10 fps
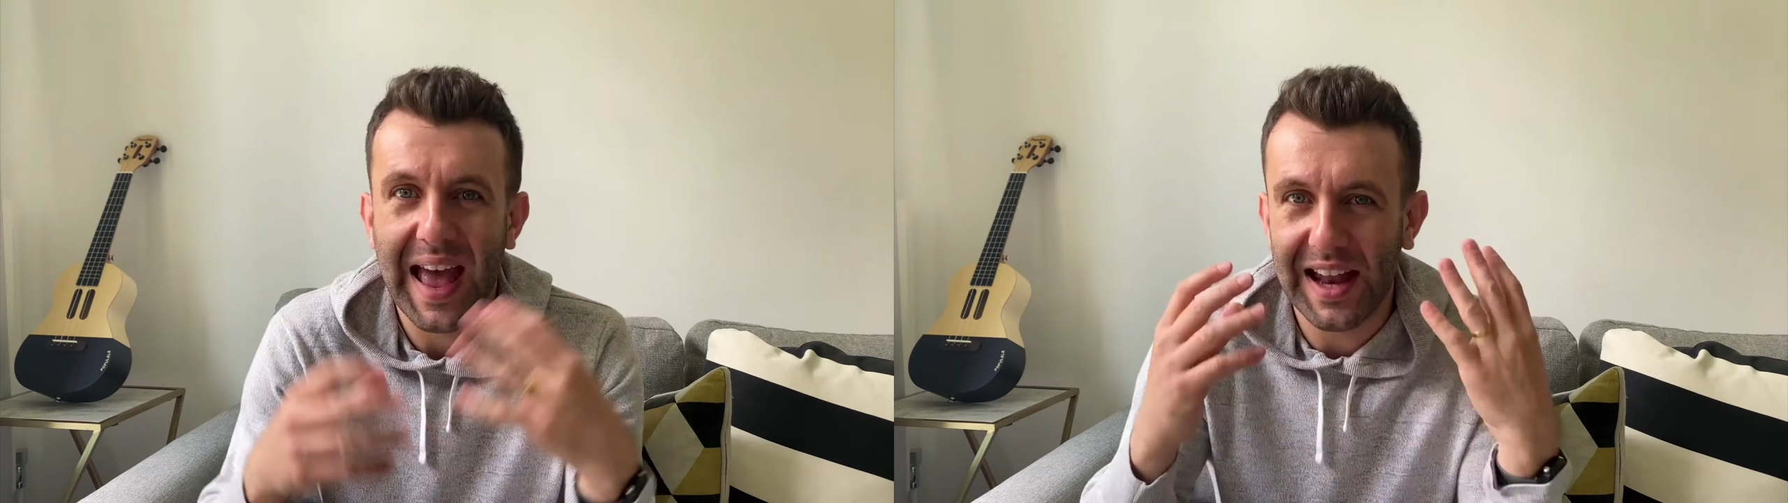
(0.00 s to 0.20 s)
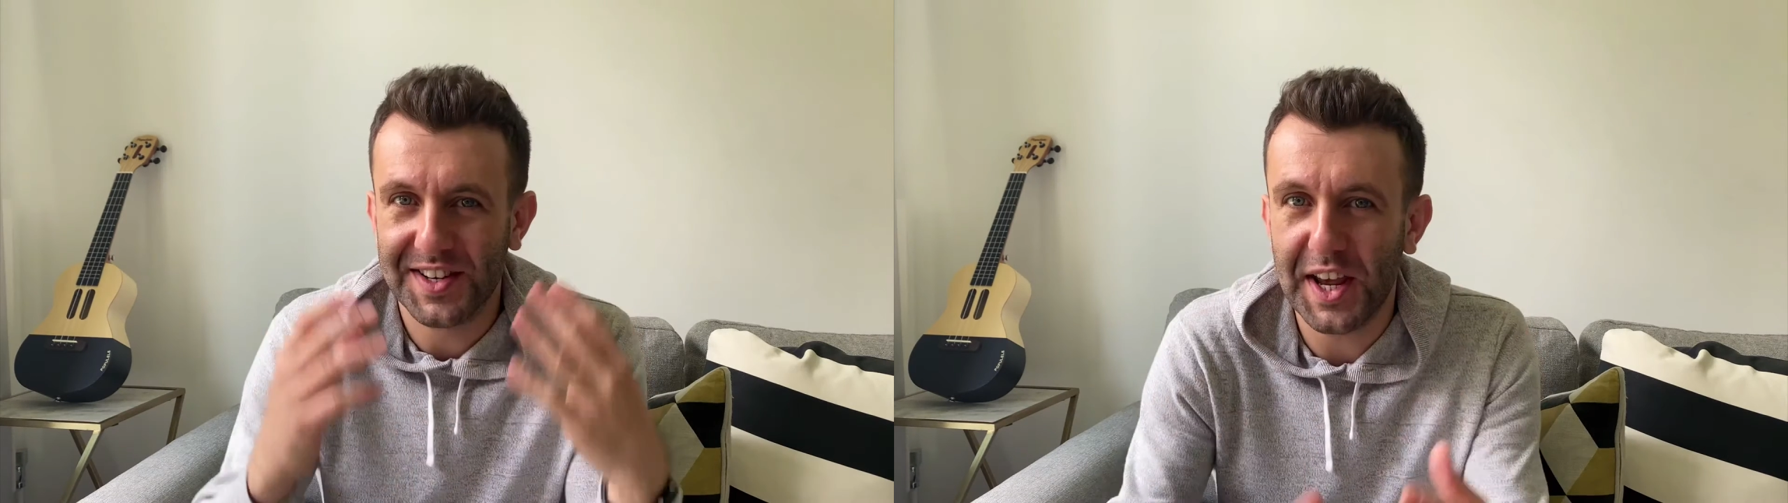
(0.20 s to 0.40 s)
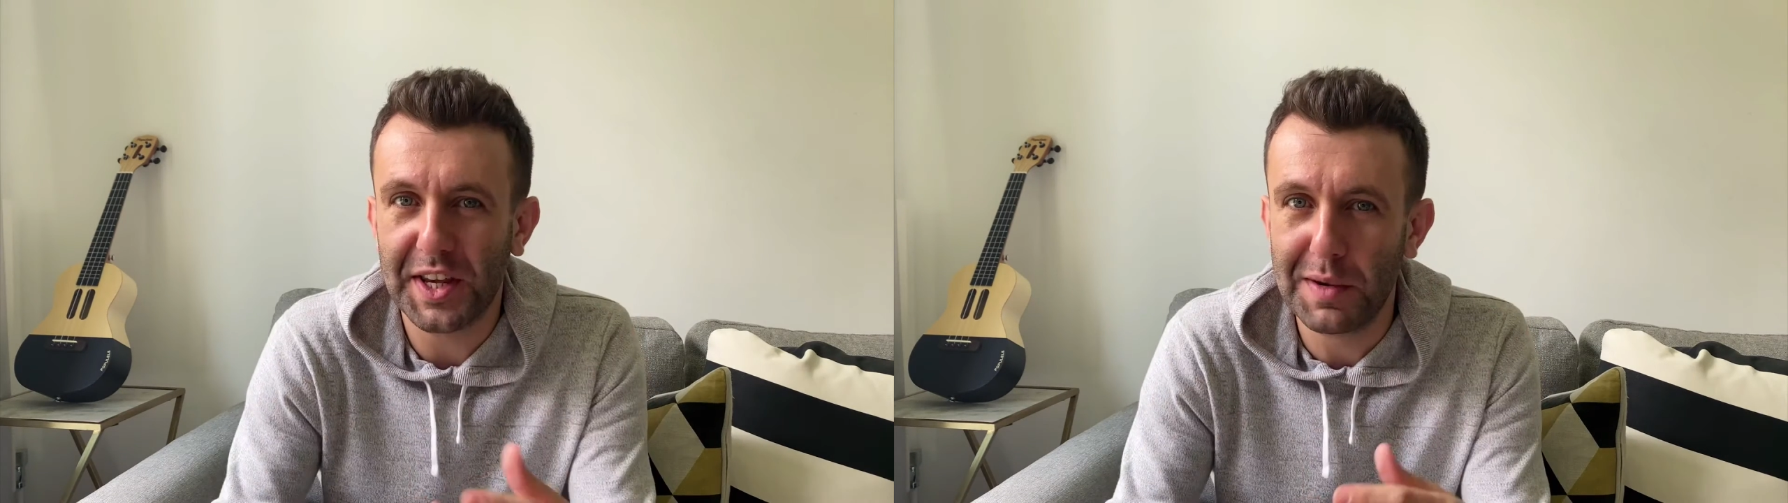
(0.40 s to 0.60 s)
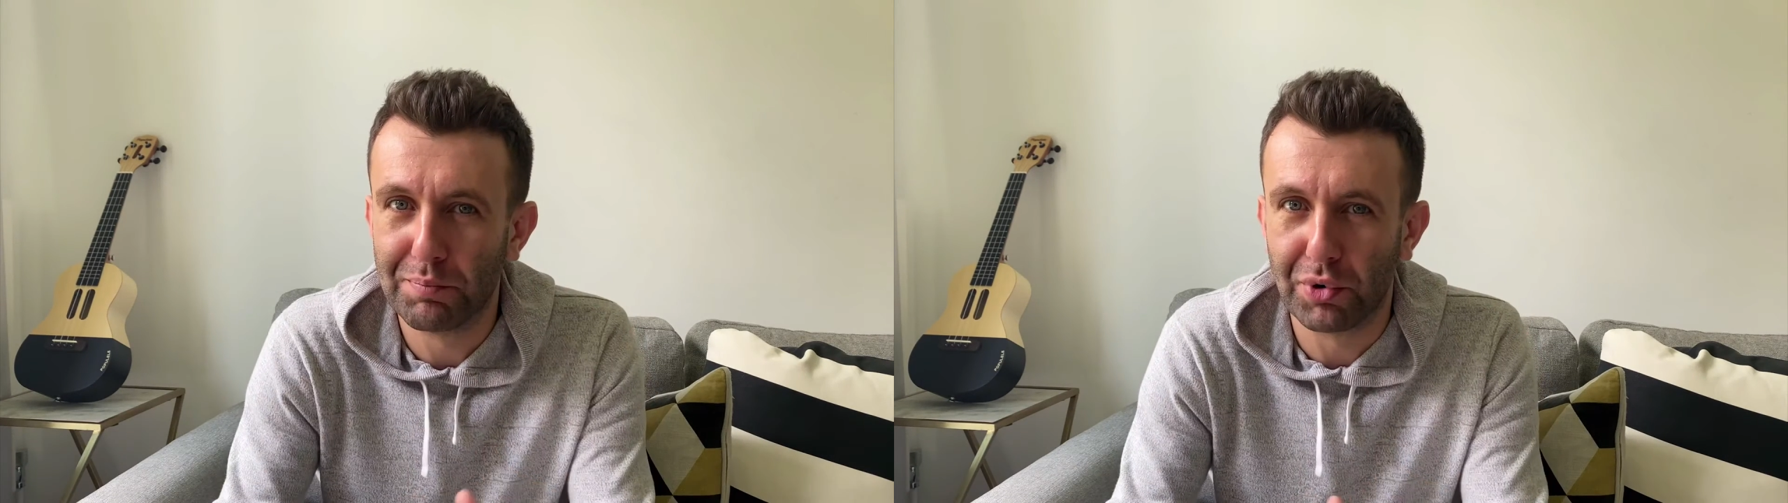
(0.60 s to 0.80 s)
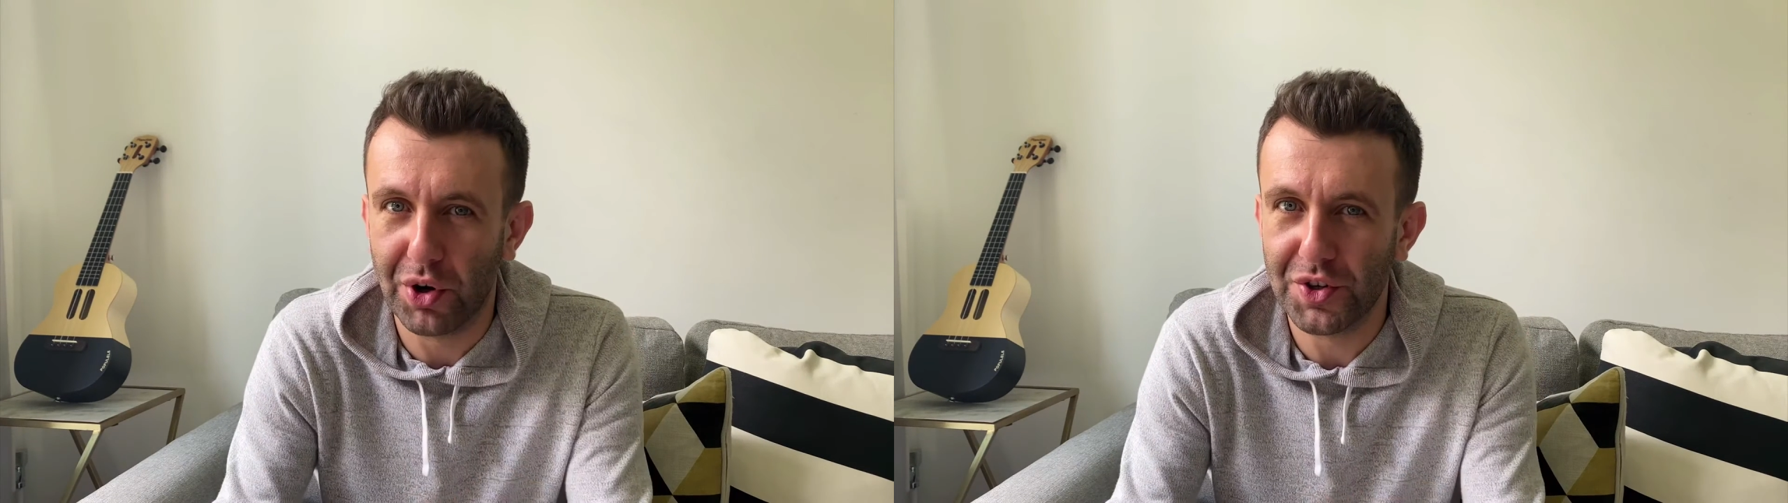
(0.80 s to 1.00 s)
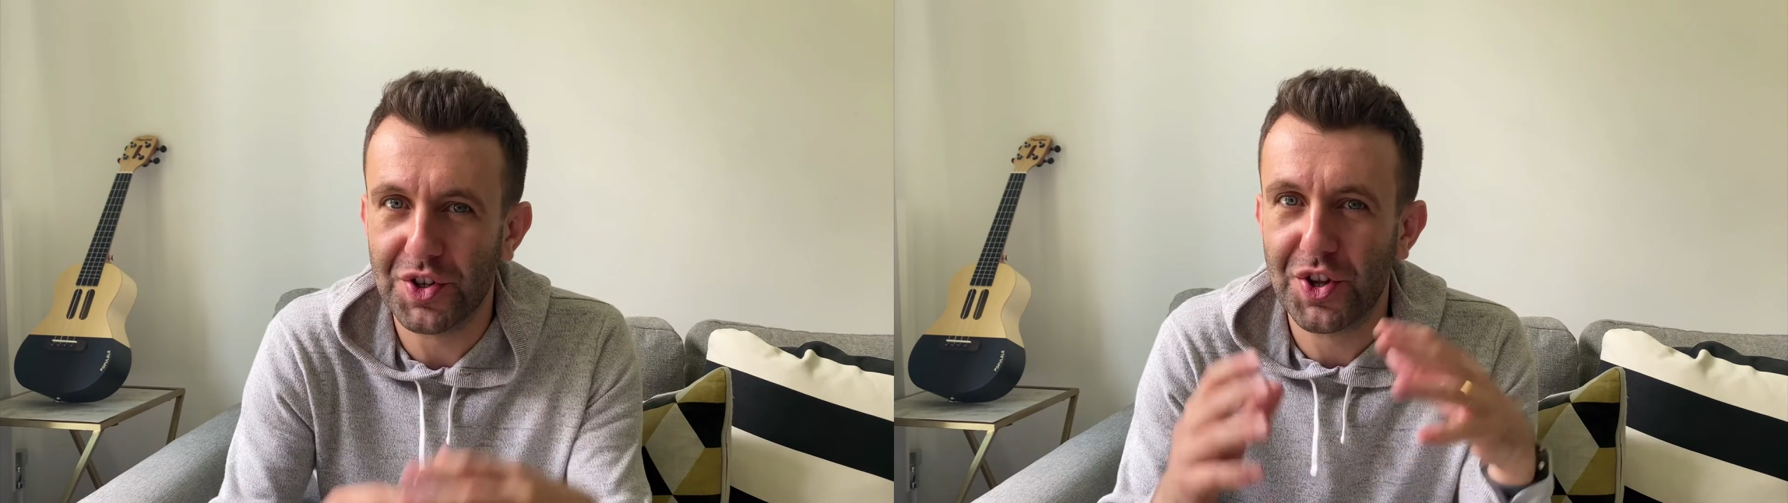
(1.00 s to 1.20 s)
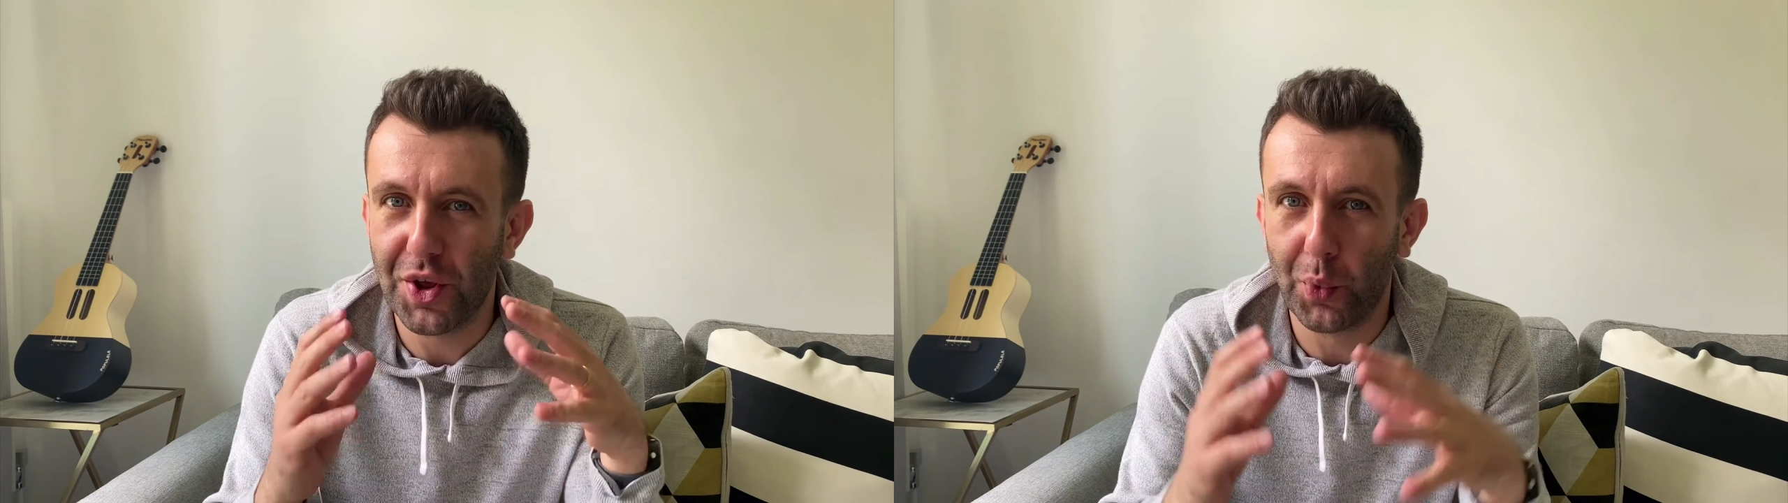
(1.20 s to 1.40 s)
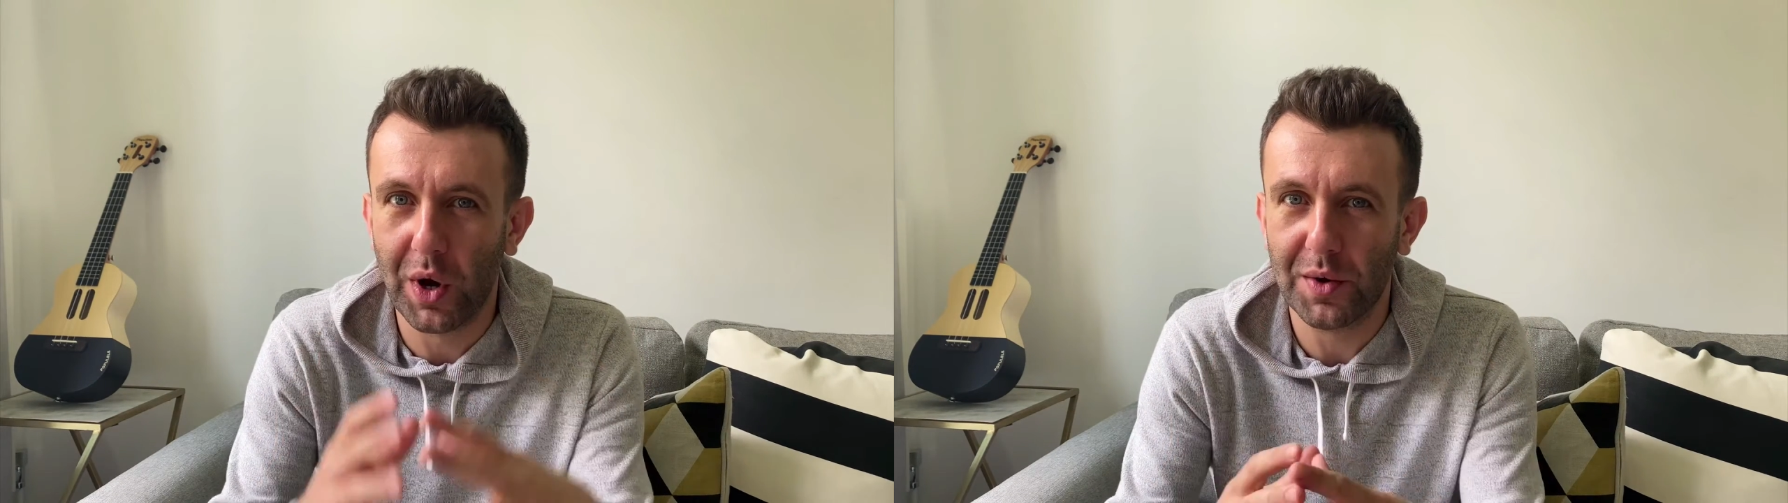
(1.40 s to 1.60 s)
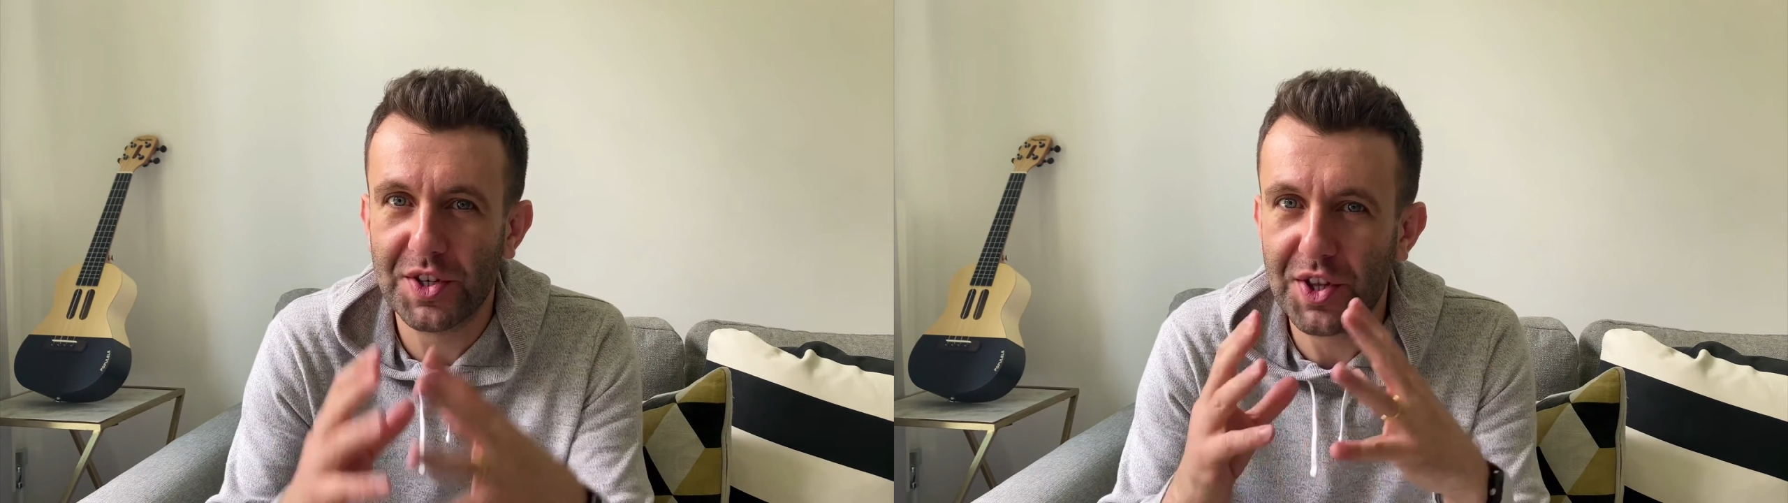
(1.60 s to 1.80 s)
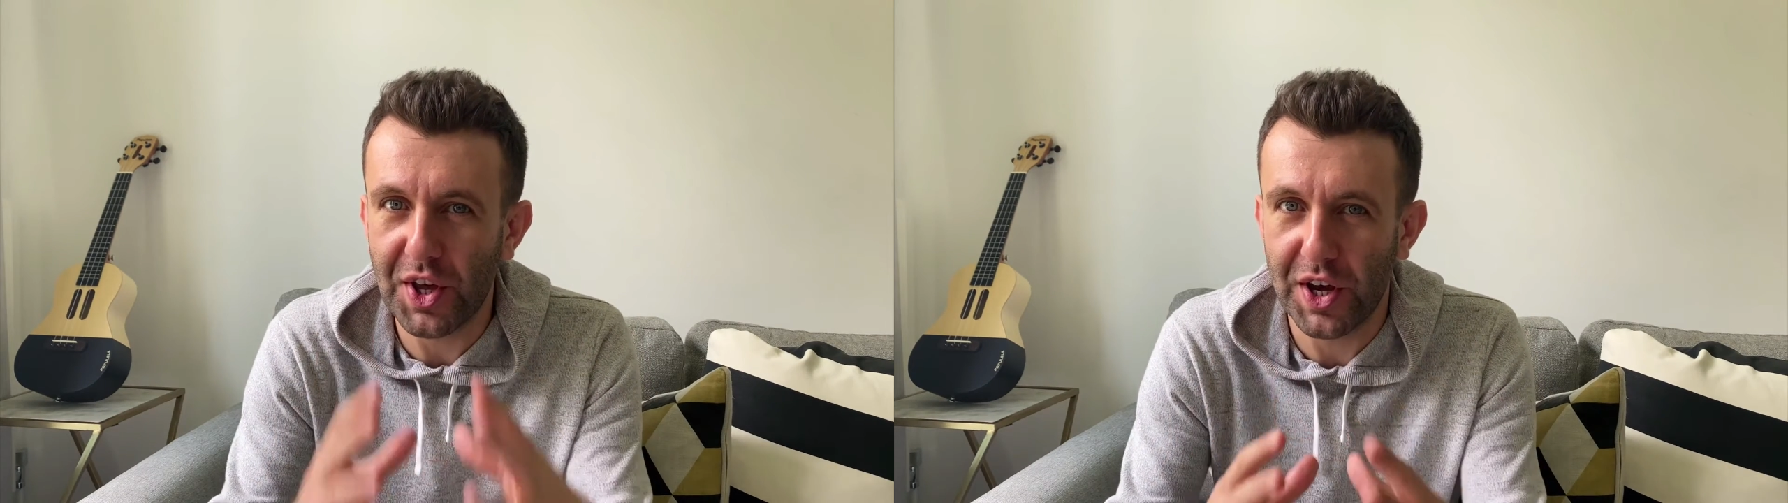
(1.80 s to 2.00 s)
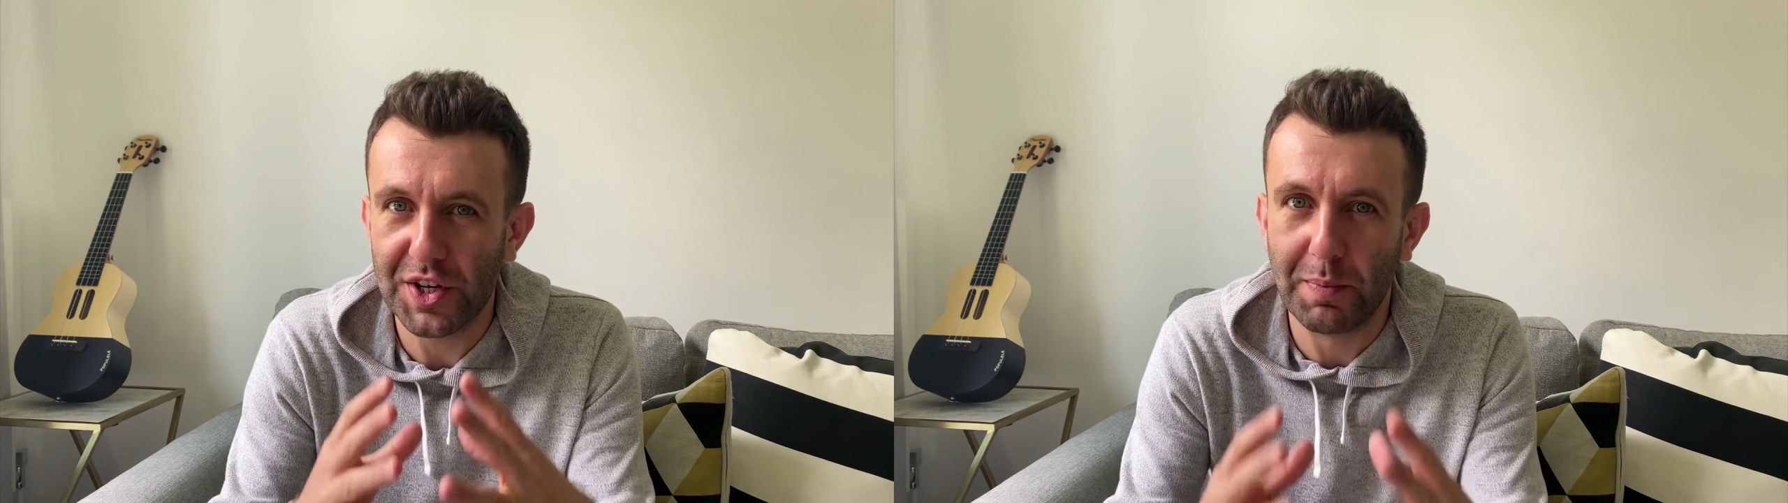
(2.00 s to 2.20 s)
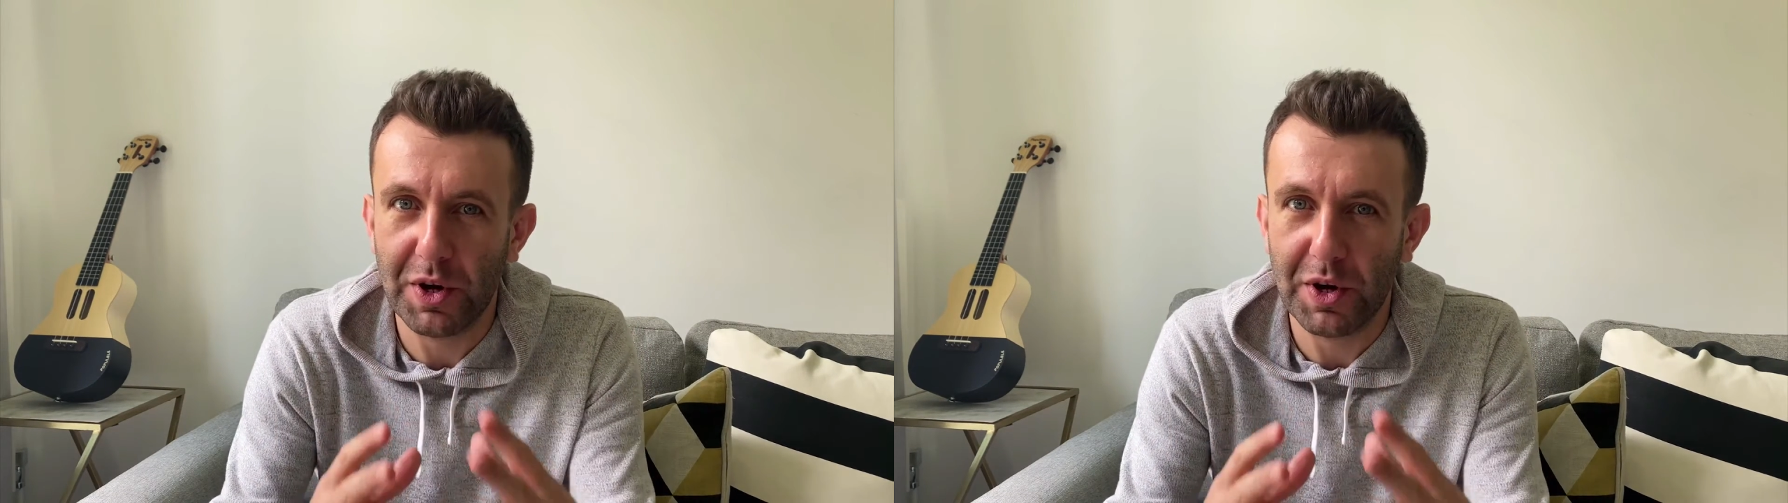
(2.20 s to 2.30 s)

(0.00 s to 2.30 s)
And taking bronze, the world's third